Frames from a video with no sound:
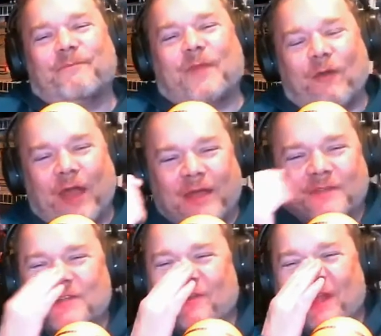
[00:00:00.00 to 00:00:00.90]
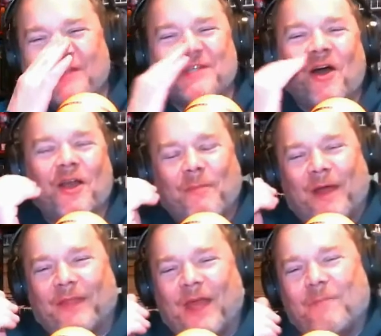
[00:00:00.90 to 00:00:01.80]
Okay, so let's talk
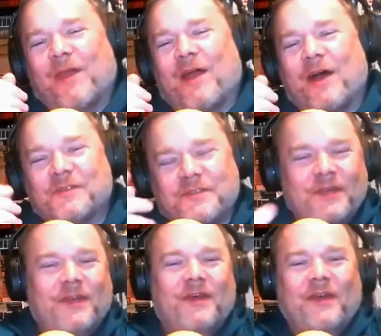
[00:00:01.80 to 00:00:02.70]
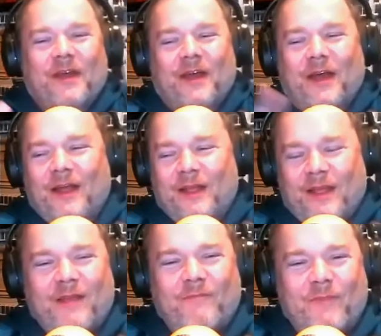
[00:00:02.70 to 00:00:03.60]
about that, because
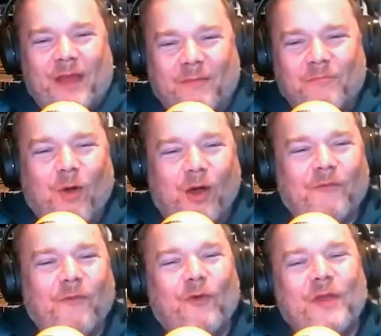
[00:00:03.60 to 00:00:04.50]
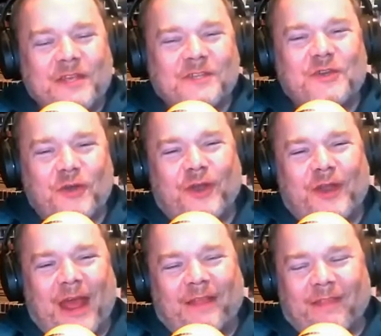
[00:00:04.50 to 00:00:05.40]
Marvel is good
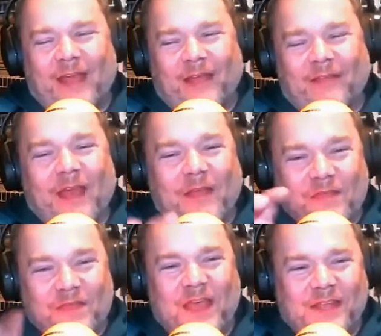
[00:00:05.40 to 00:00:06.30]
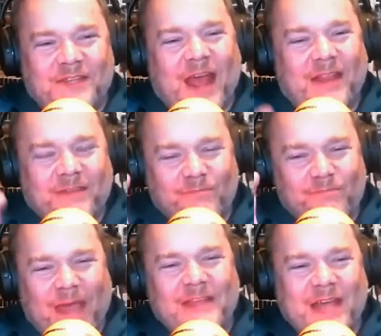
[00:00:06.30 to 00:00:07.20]
at this, at
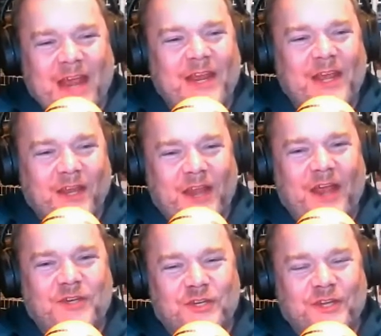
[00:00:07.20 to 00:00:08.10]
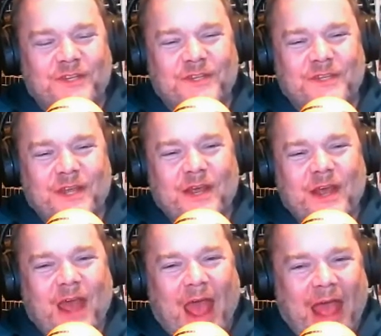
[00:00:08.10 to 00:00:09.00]
maintaining connections,
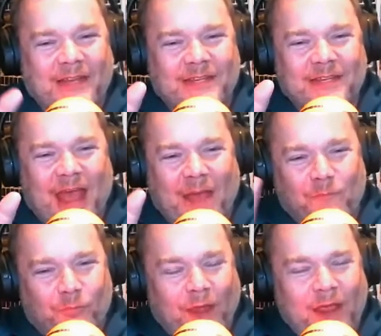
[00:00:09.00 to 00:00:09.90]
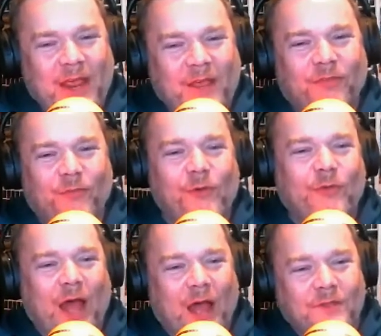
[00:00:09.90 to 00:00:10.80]
at bringing through
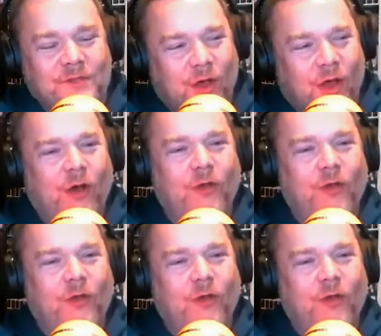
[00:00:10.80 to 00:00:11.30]
lines all the